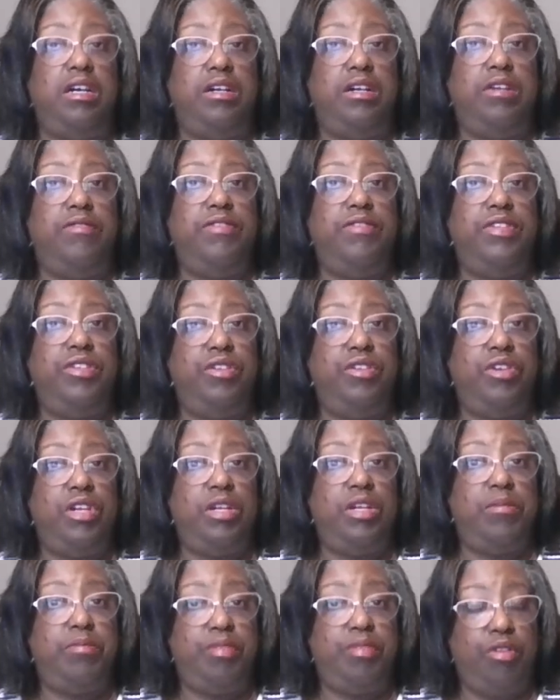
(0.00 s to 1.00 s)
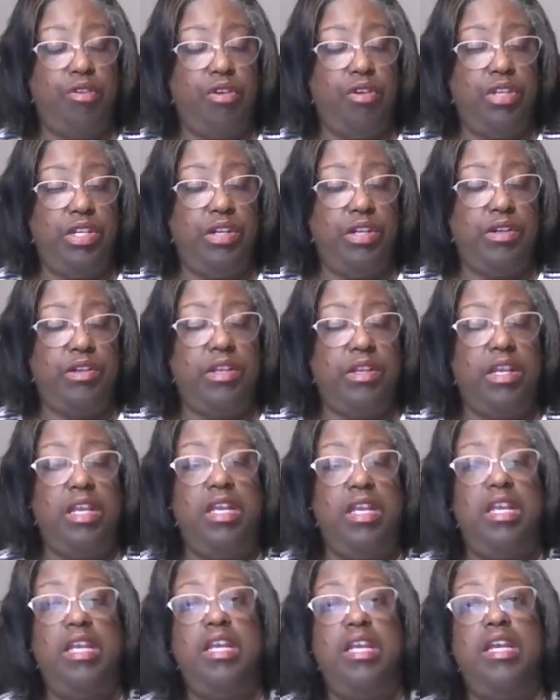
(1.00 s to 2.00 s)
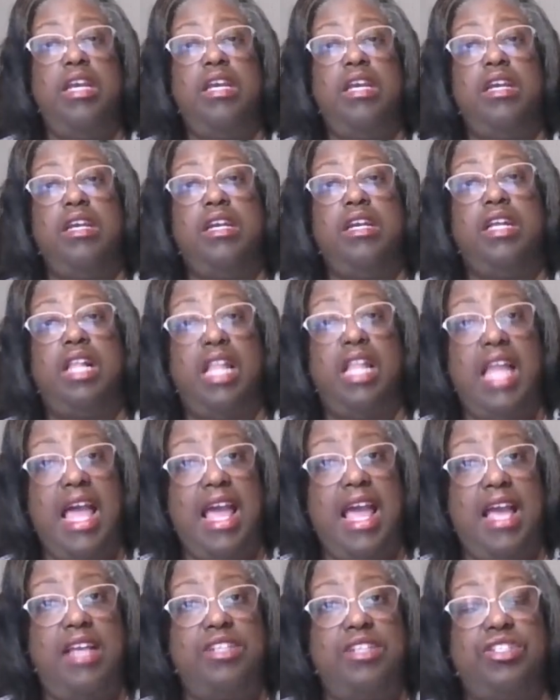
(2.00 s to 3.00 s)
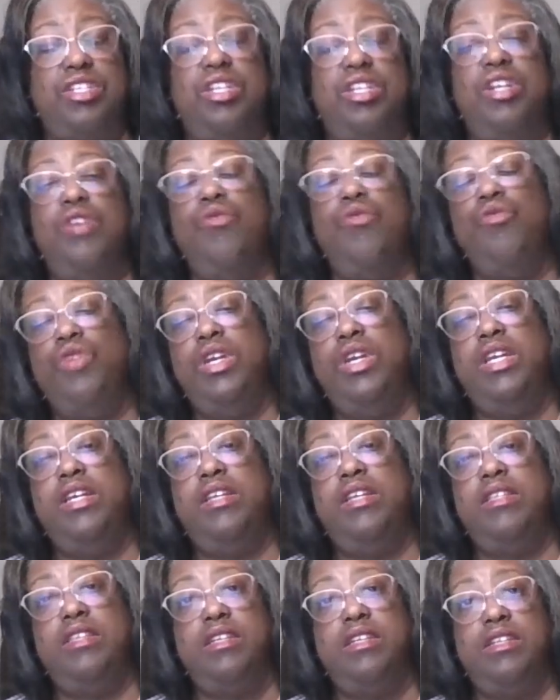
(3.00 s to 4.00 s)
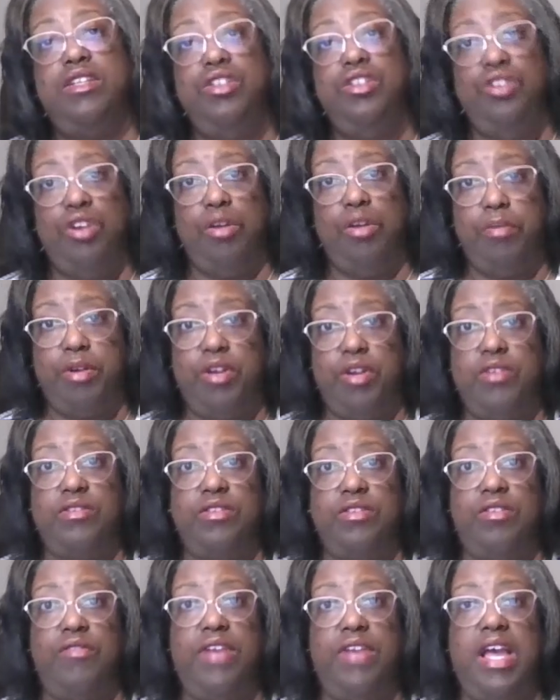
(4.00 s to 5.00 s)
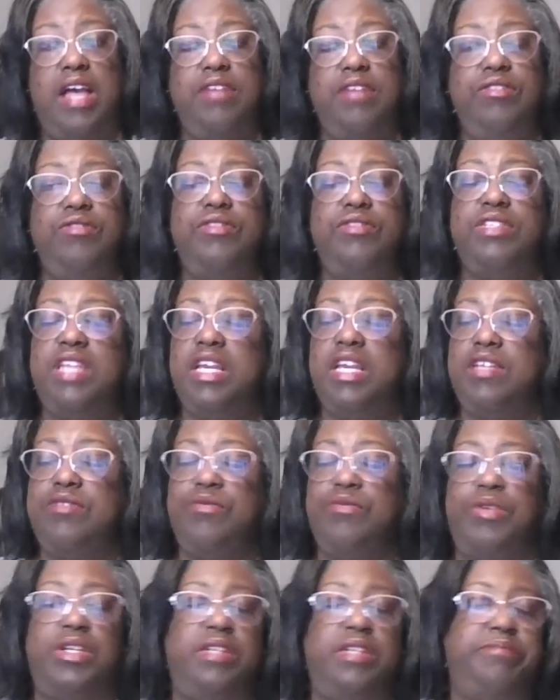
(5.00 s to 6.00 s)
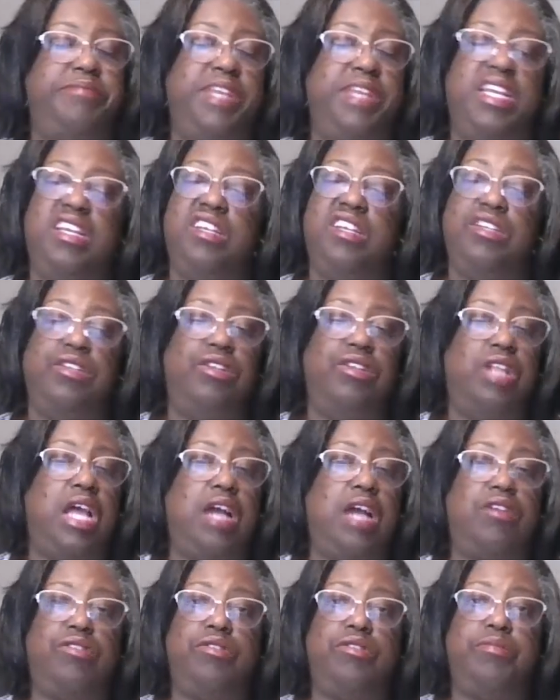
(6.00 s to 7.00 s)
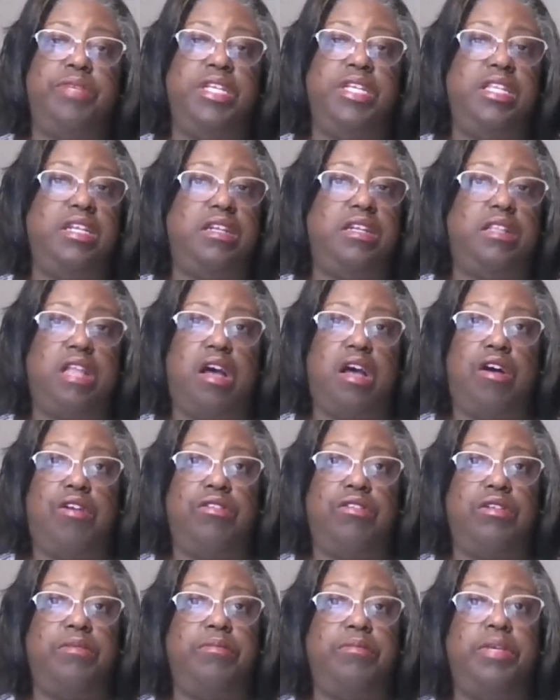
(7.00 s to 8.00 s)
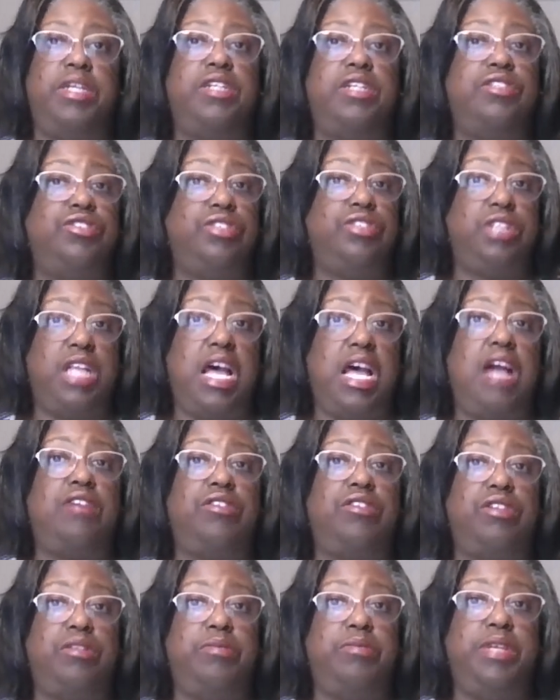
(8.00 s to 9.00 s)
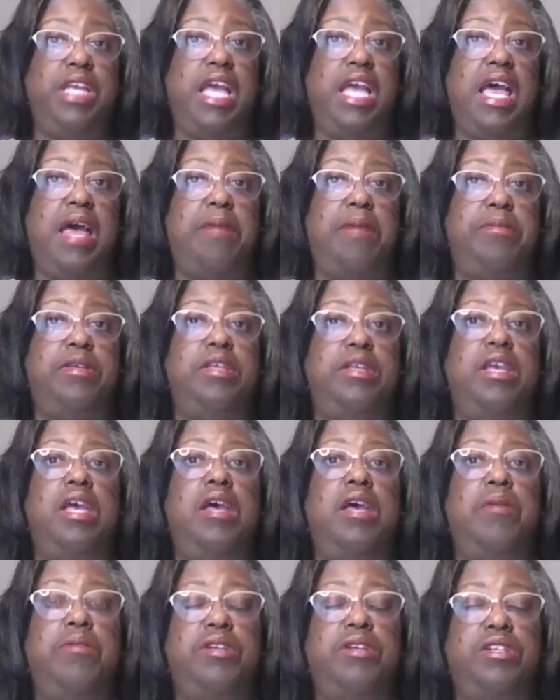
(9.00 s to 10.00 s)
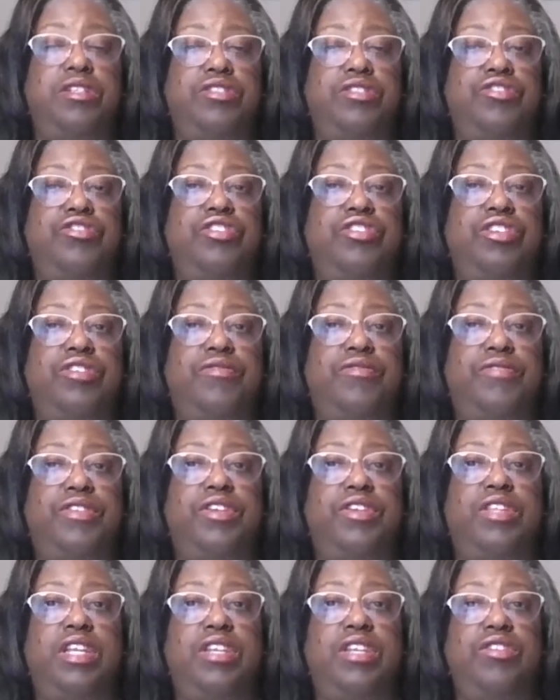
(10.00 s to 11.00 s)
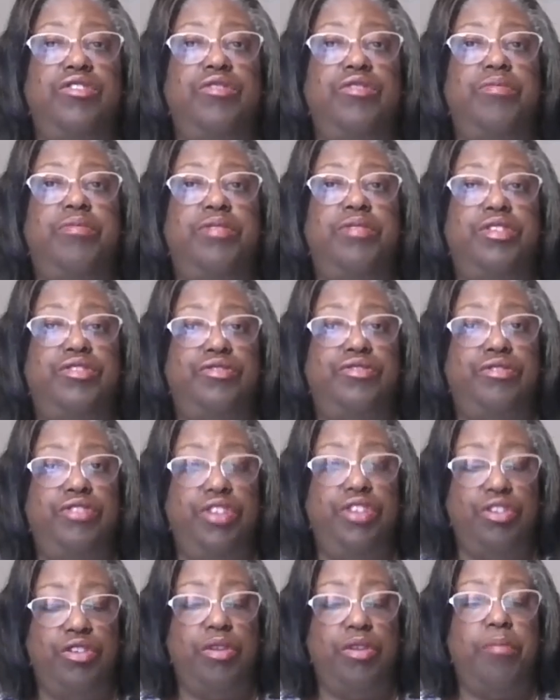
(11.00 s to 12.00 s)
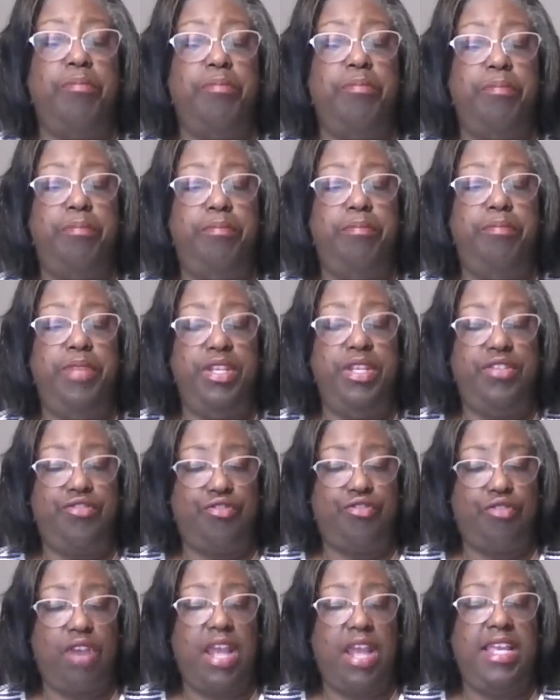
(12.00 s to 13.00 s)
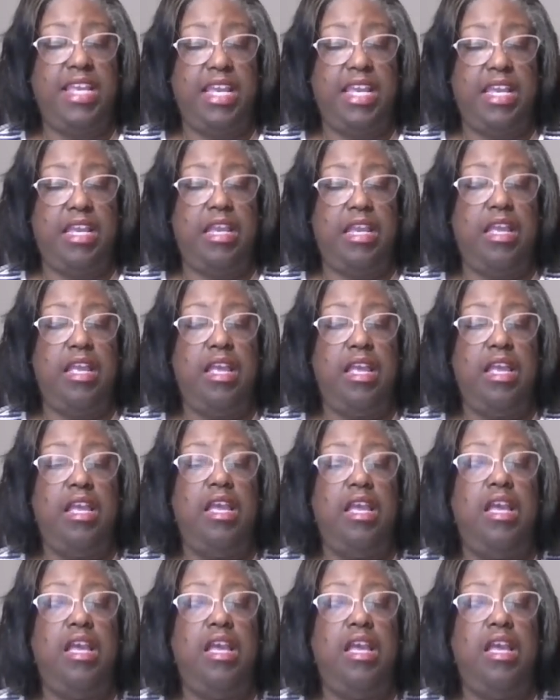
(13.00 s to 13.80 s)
of your employer clash with your personal values, guess what? You're not going to be there long because you're not going to be happy, because you're going to feel that you're betraying